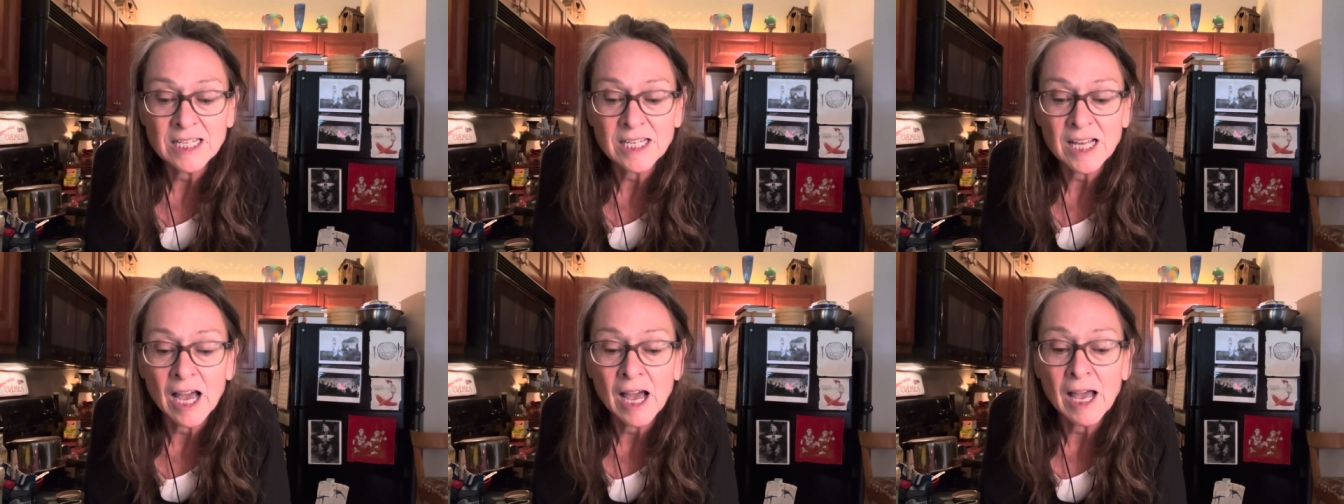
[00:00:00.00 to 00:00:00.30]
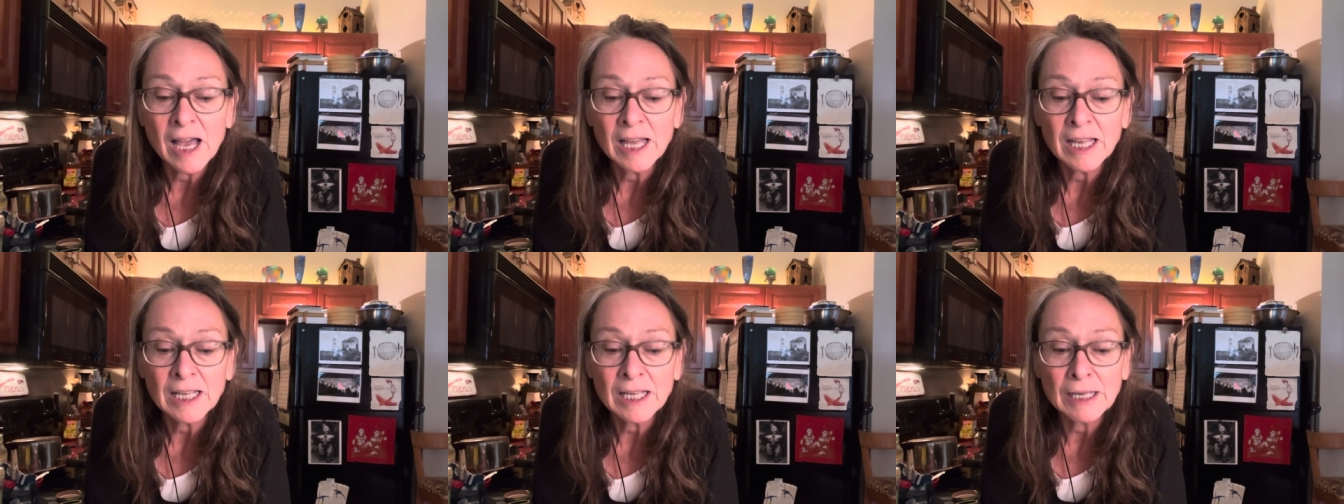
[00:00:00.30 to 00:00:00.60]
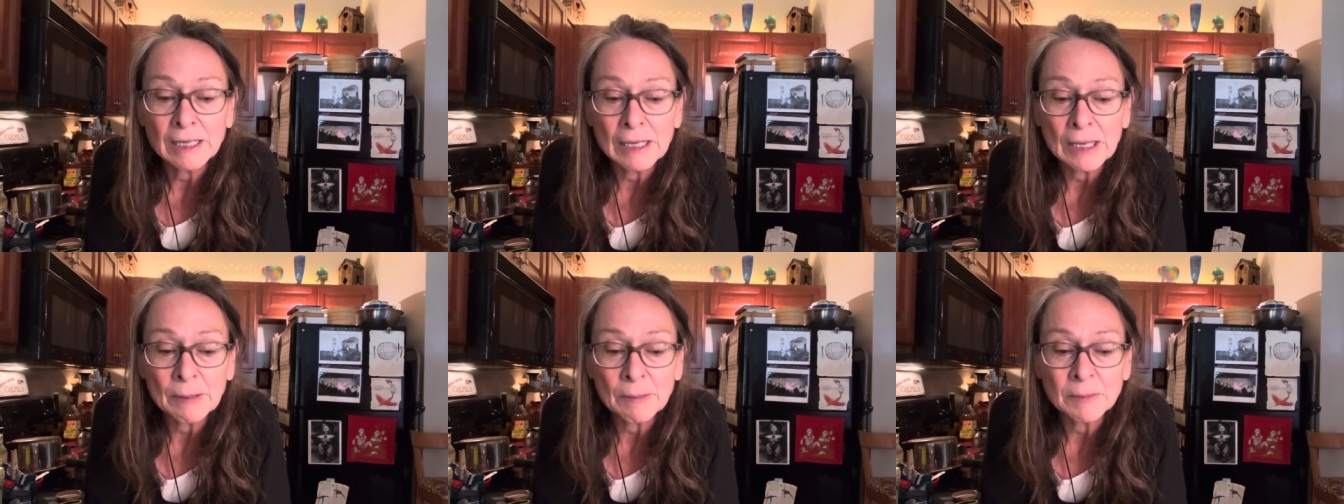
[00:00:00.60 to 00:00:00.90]
I
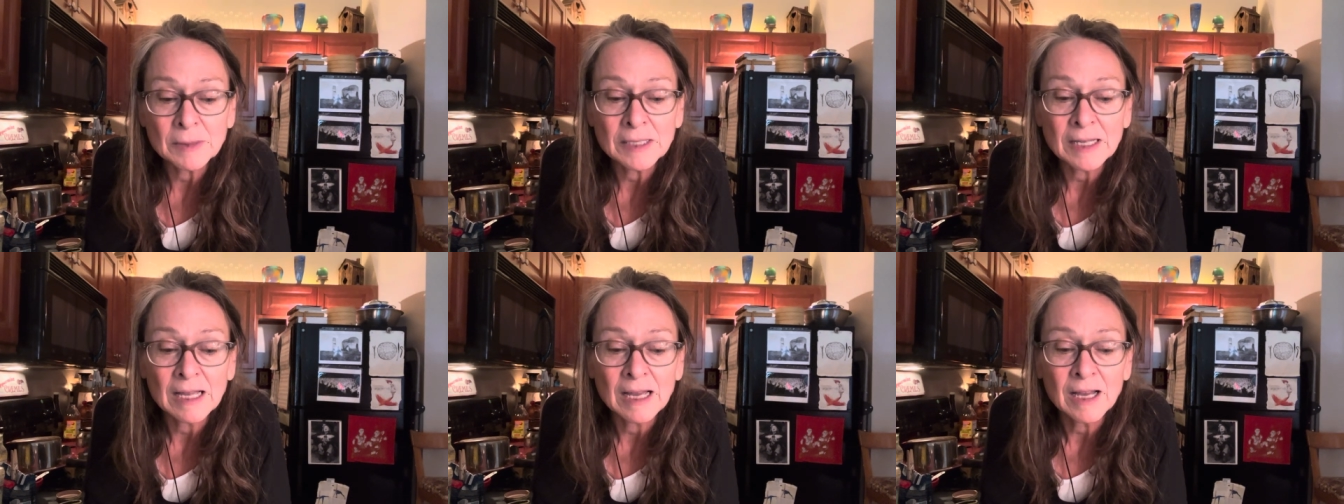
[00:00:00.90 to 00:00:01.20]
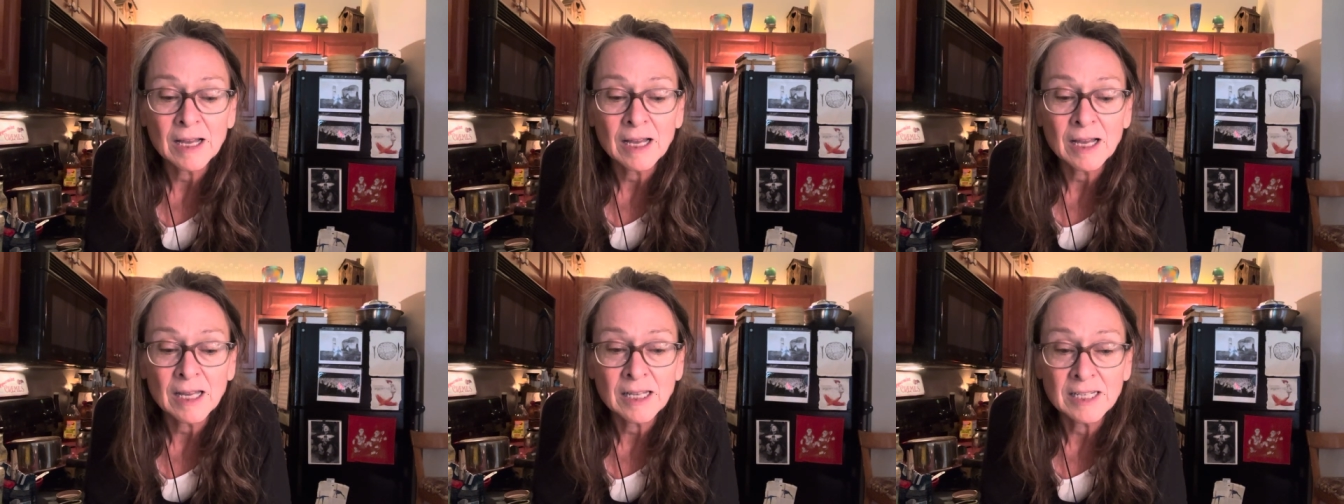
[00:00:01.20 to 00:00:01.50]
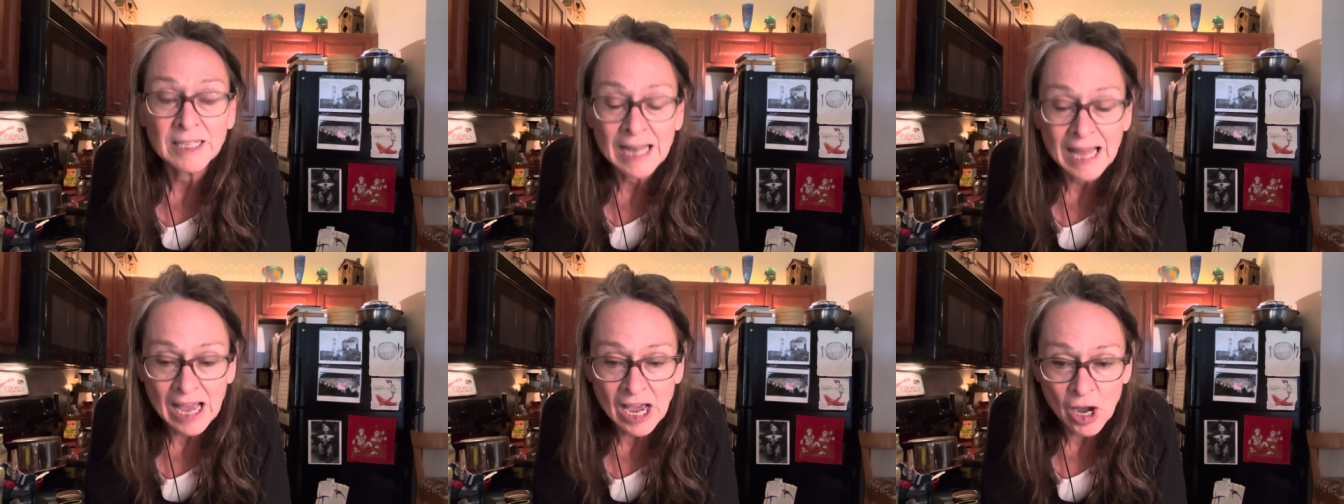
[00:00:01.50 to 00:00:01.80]
am a uh,
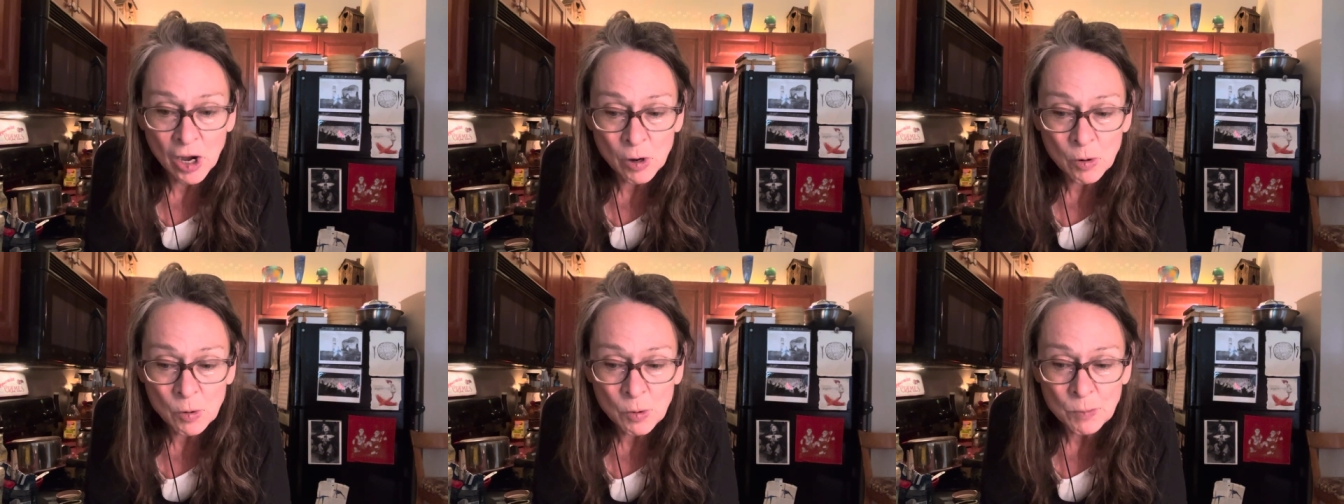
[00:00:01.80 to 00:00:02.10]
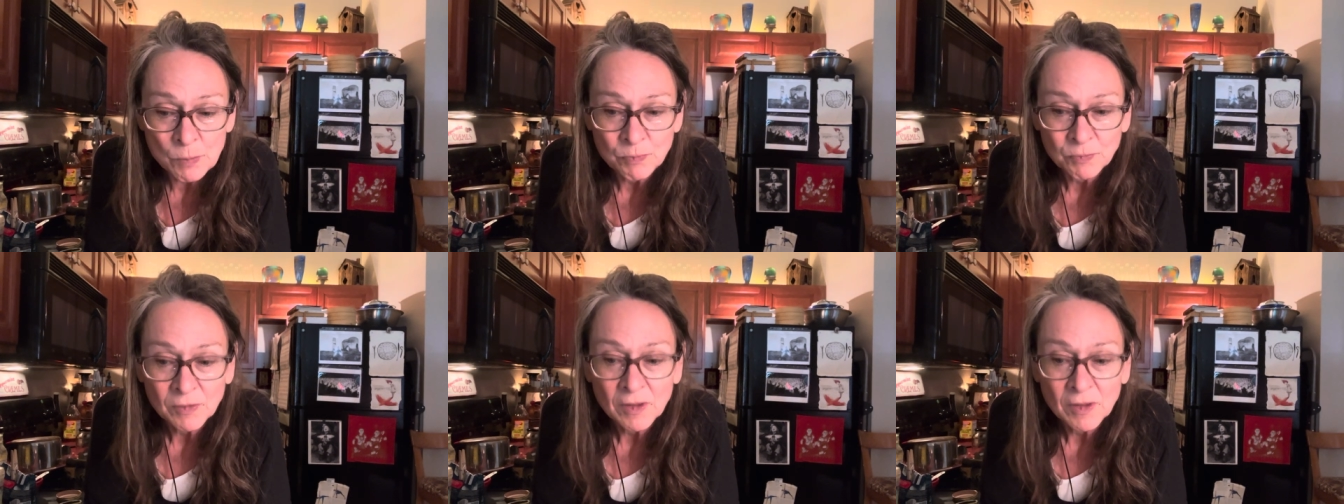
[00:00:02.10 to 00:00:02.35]
now